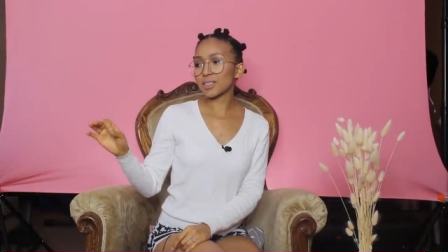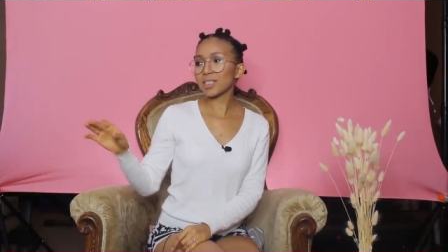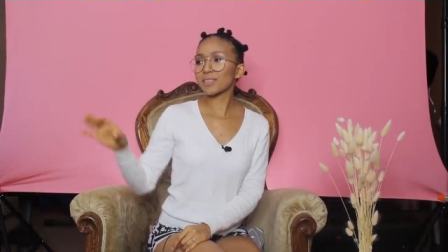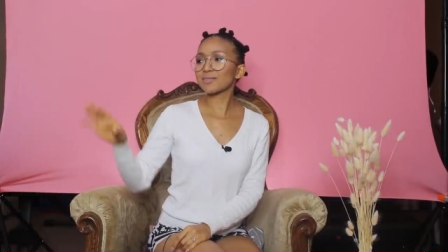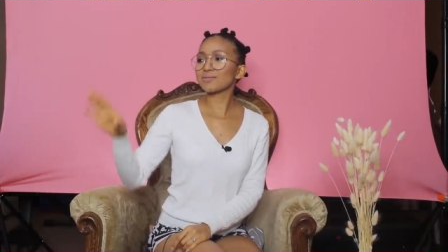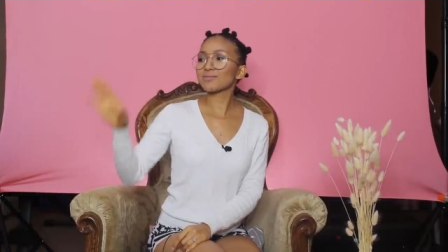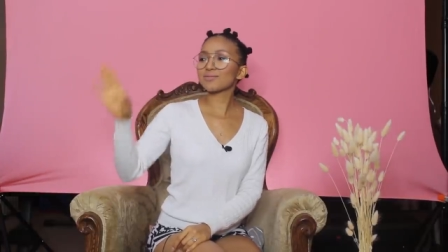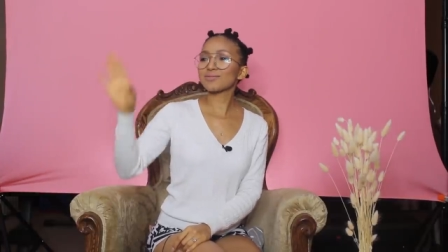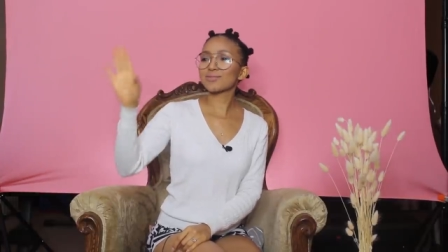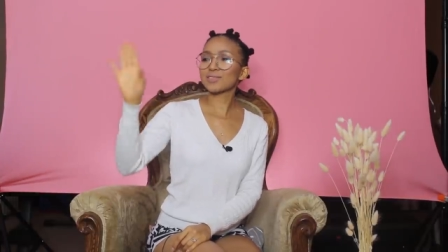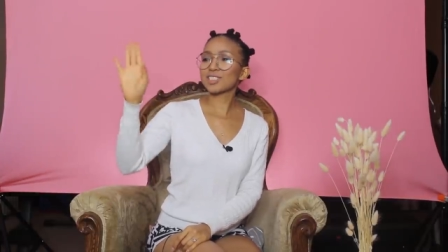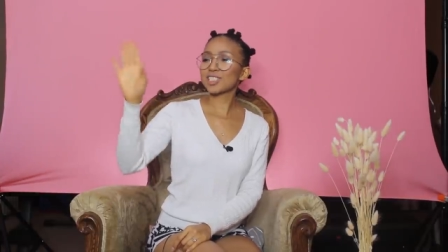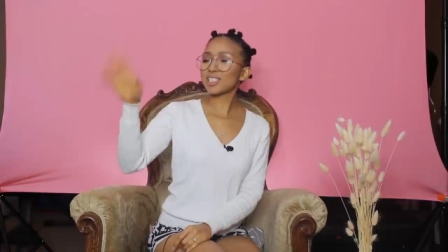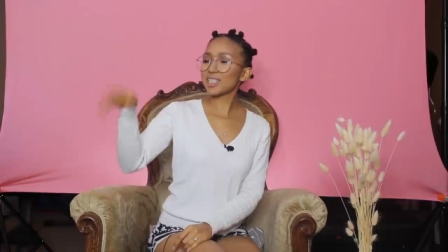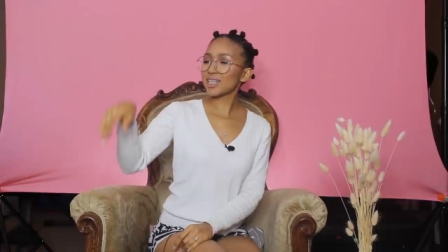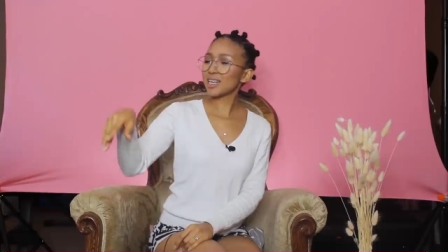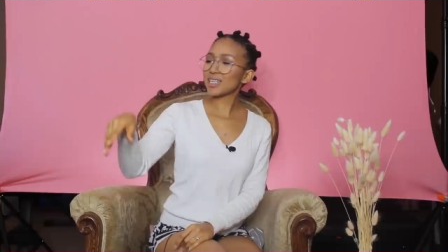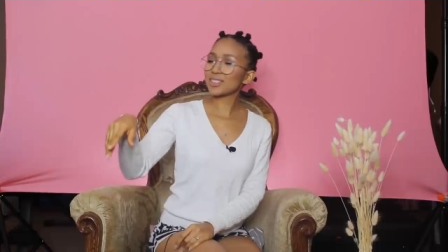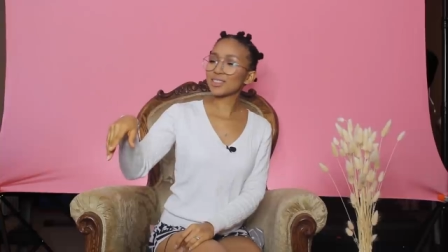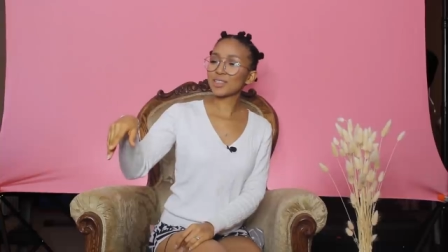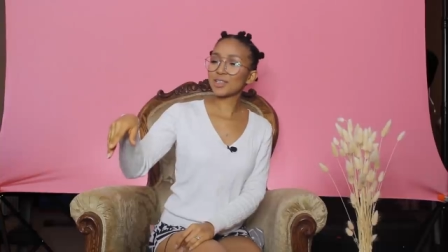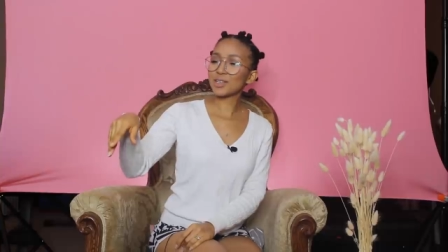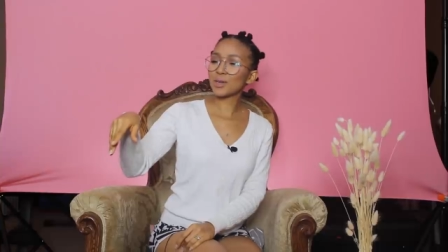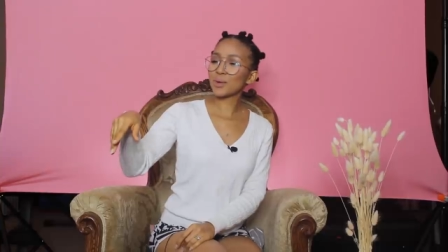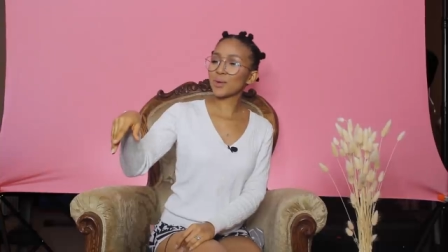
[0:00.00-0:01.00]
that she
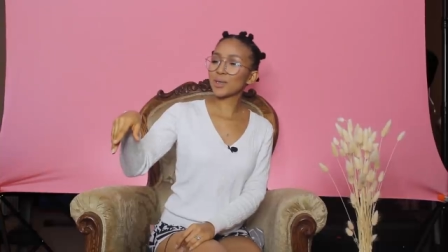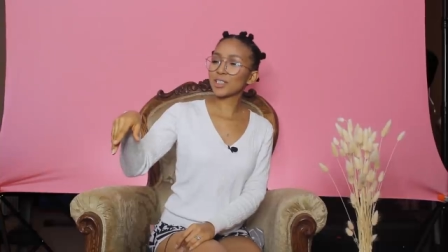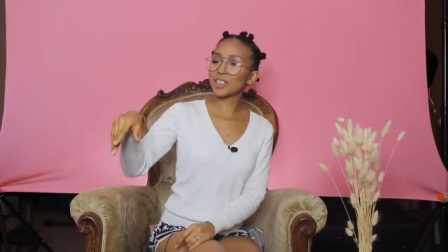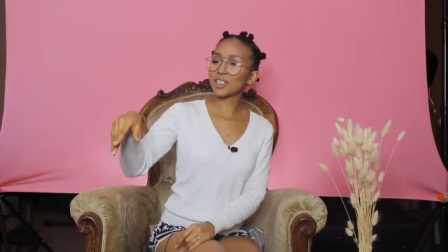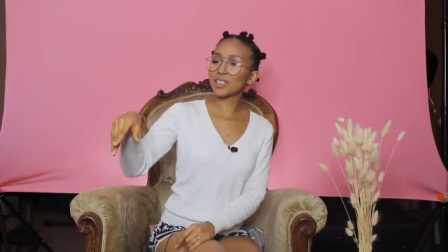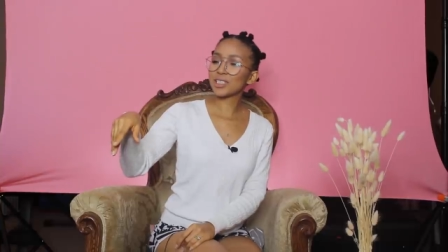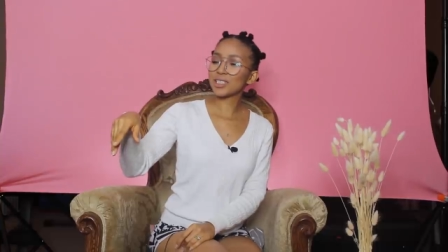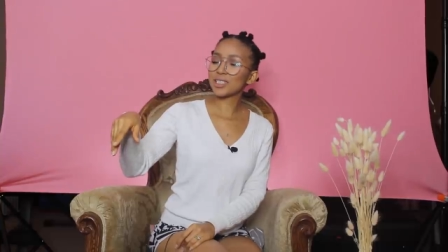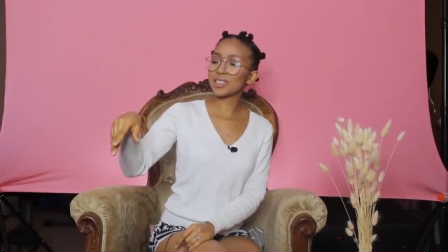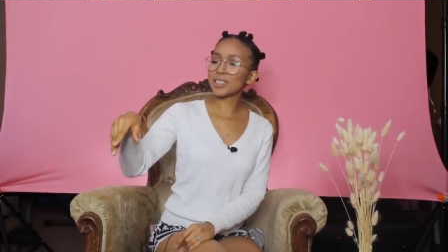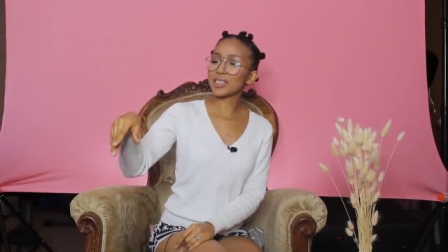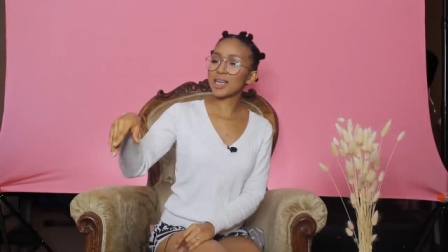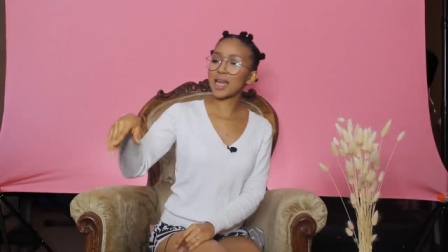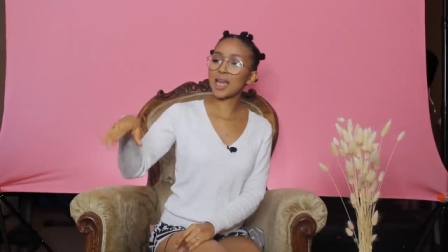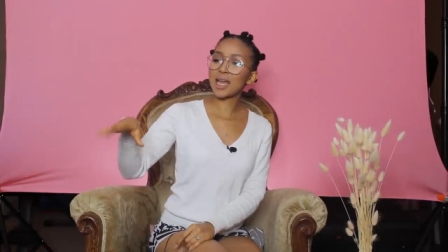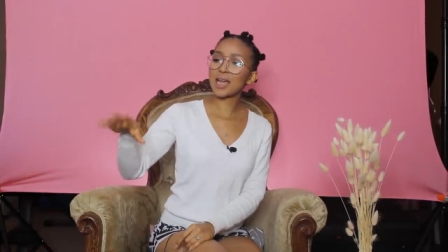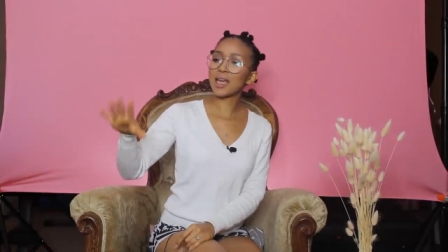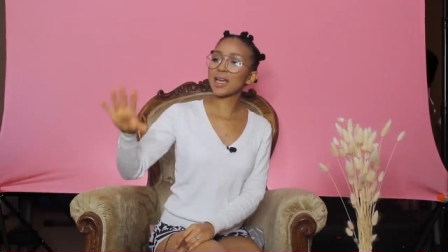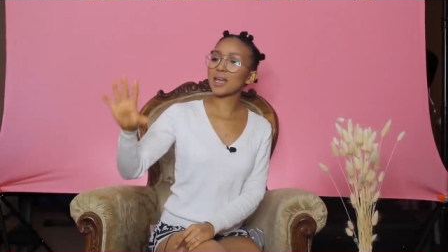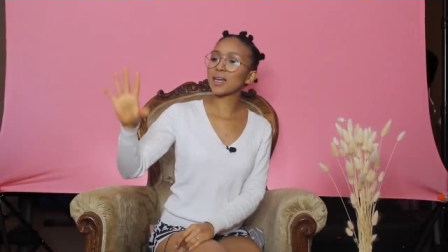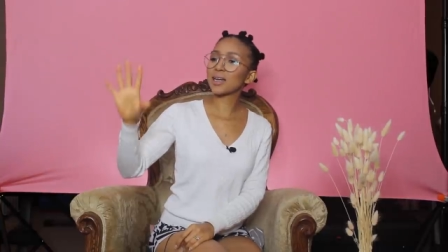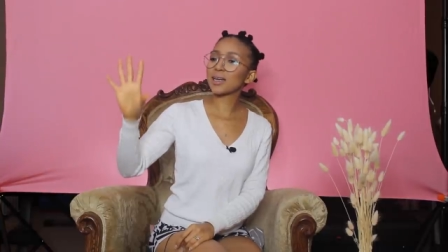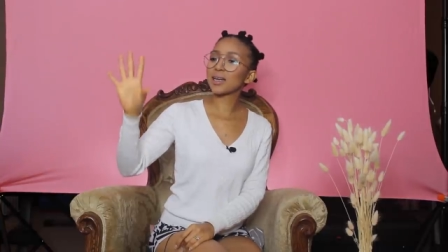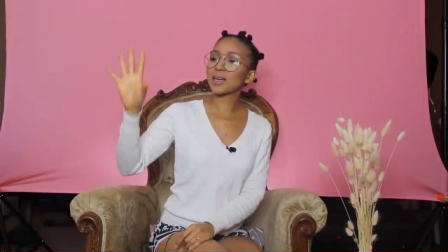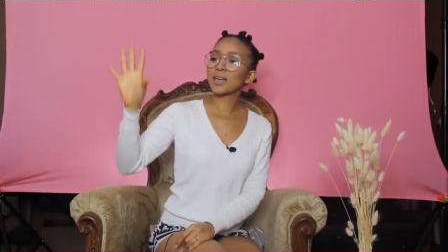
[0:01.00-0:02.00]
doesn't know what she's
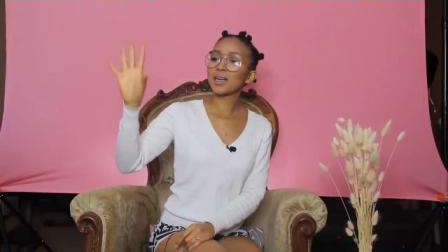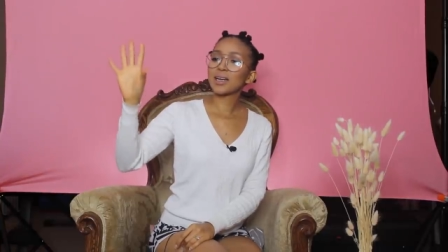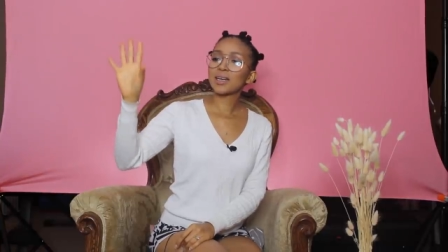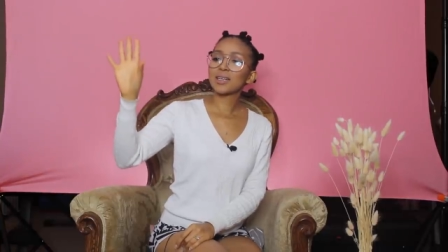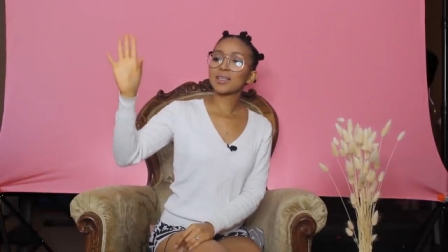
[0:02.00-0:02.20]
saying,